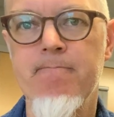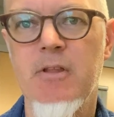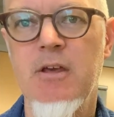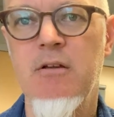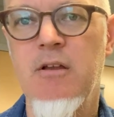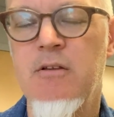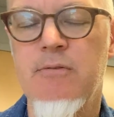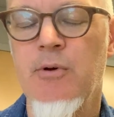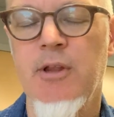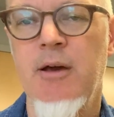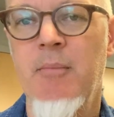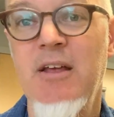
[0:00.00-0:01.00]
It's
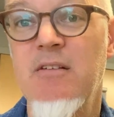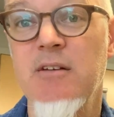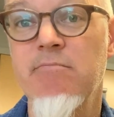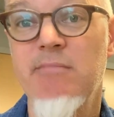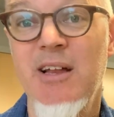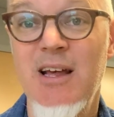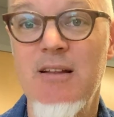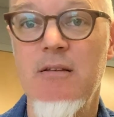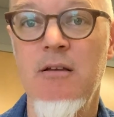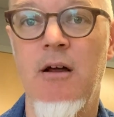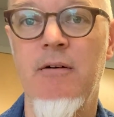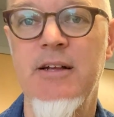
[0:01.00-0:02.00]
really amazing. And that's
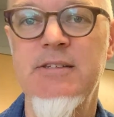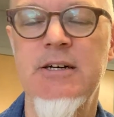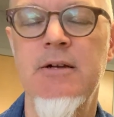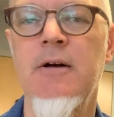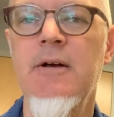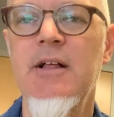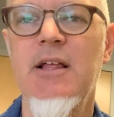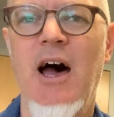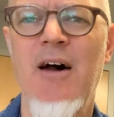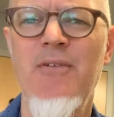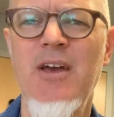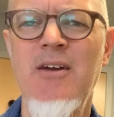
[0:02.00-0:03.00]
it.
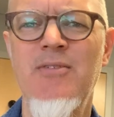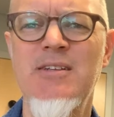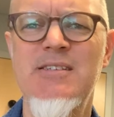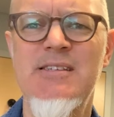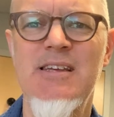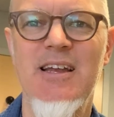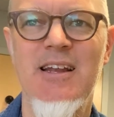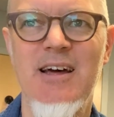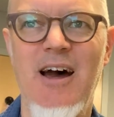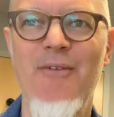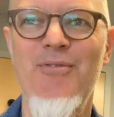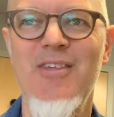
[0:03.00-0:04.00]

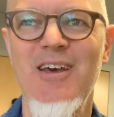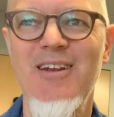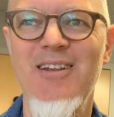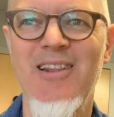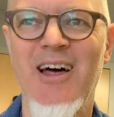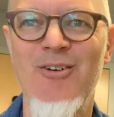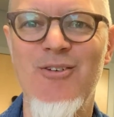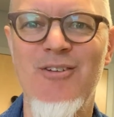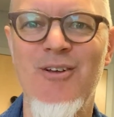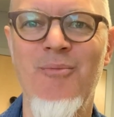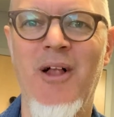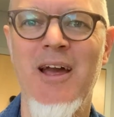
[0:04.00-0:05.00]
I've sent letters
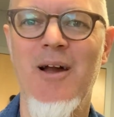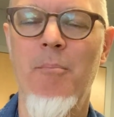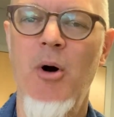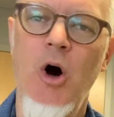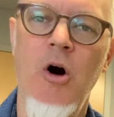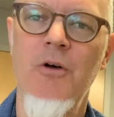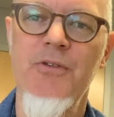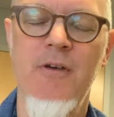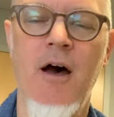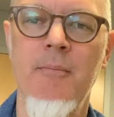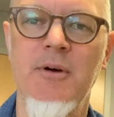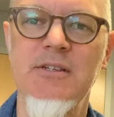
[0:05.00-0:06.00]
to like Paul
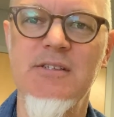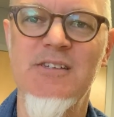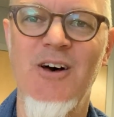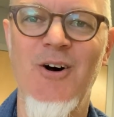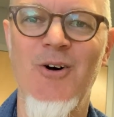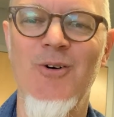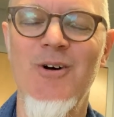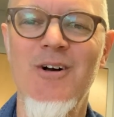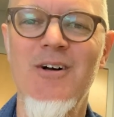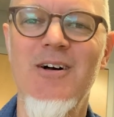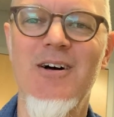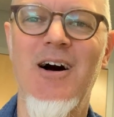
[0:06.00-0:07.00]
Simon. So,
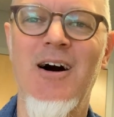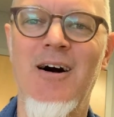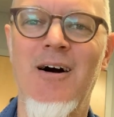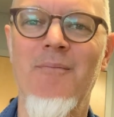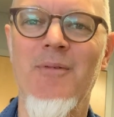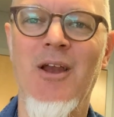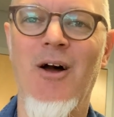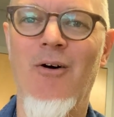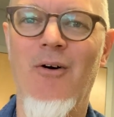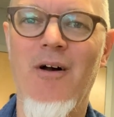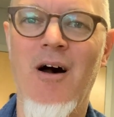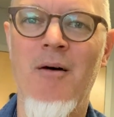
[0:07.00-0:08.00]

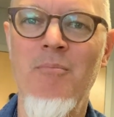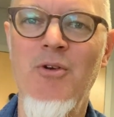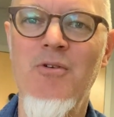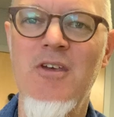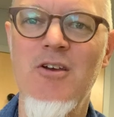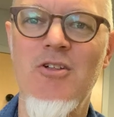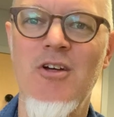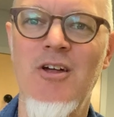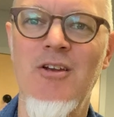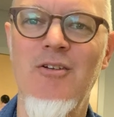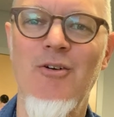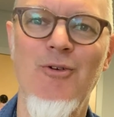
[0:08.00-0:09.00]
a
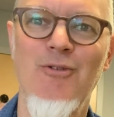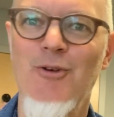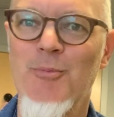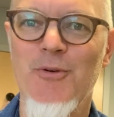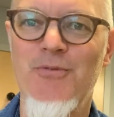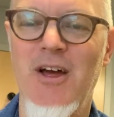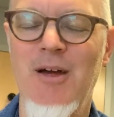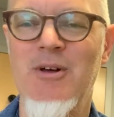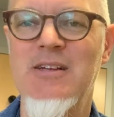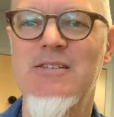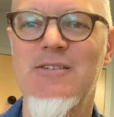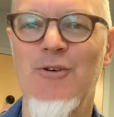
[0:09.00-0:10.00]
musician who's super
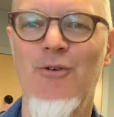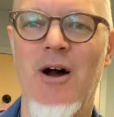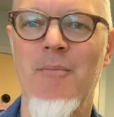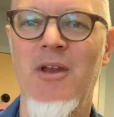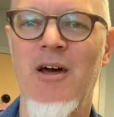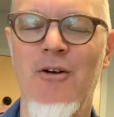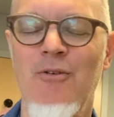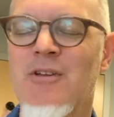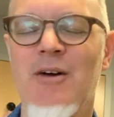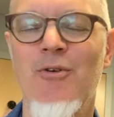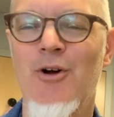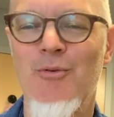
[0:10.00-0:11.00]
famous, who's
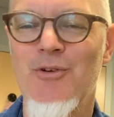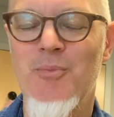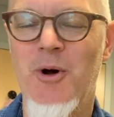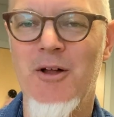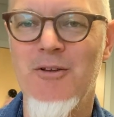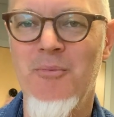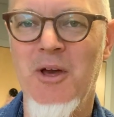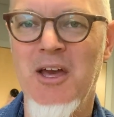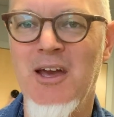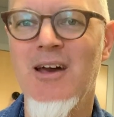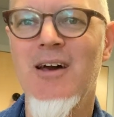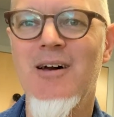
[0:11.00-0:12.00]
never going to respond to
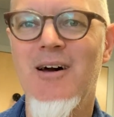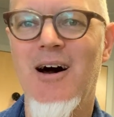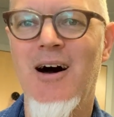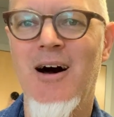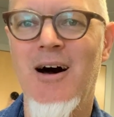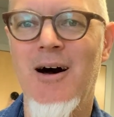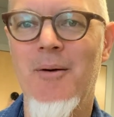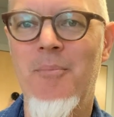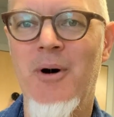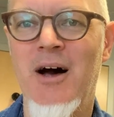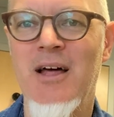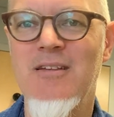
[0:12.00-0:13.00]
me,
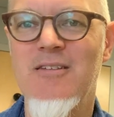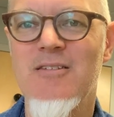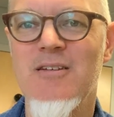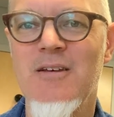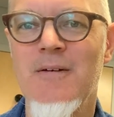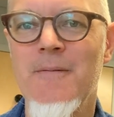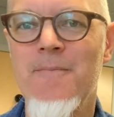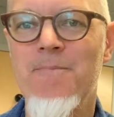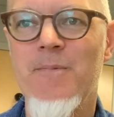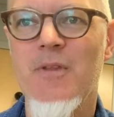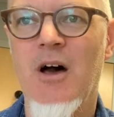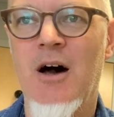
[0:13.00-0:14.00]
but
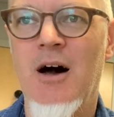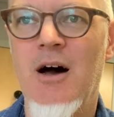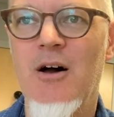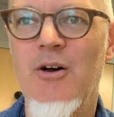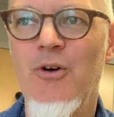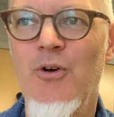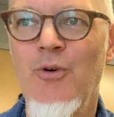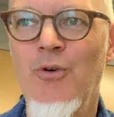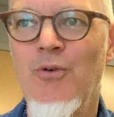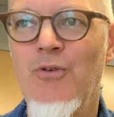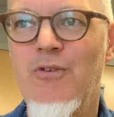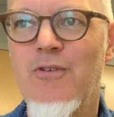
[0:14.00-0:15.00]

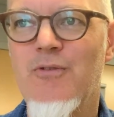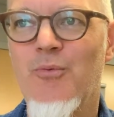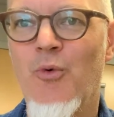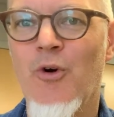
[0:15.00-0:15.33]
whose